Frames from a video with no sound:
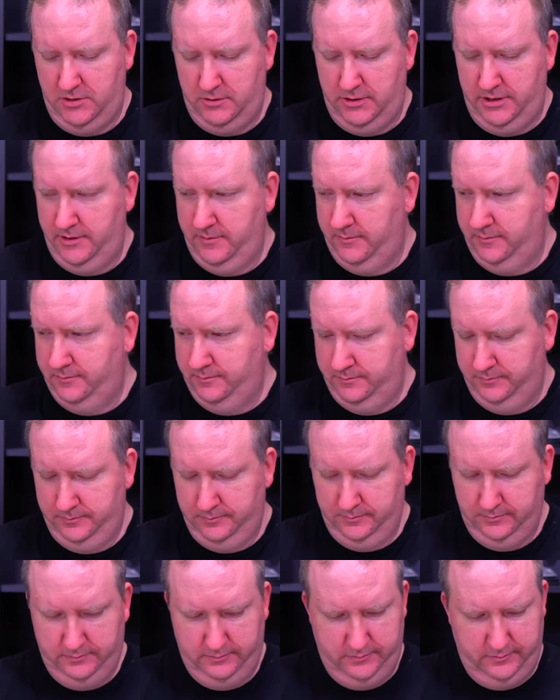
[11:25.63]
all
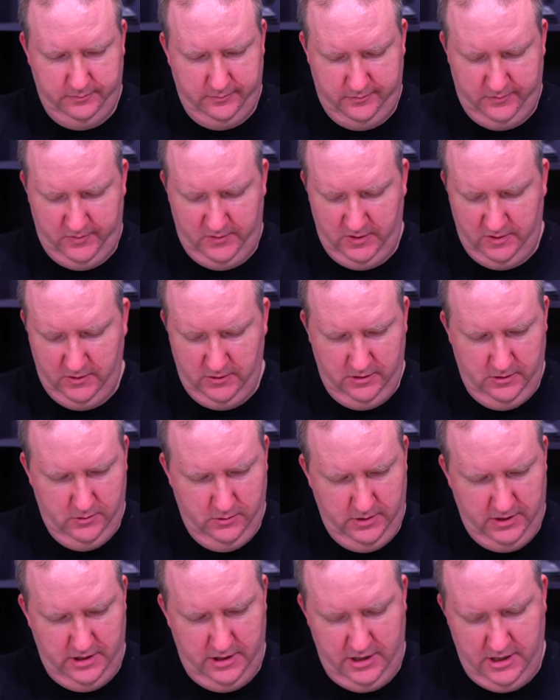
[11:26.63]
right.
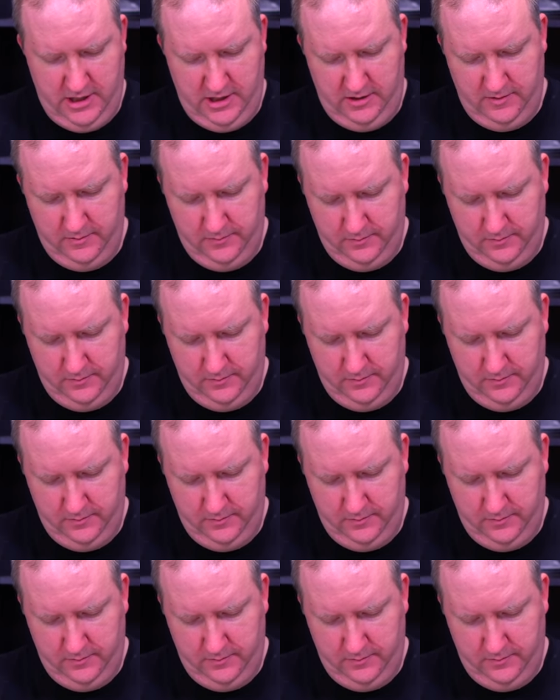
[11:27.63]
Okay.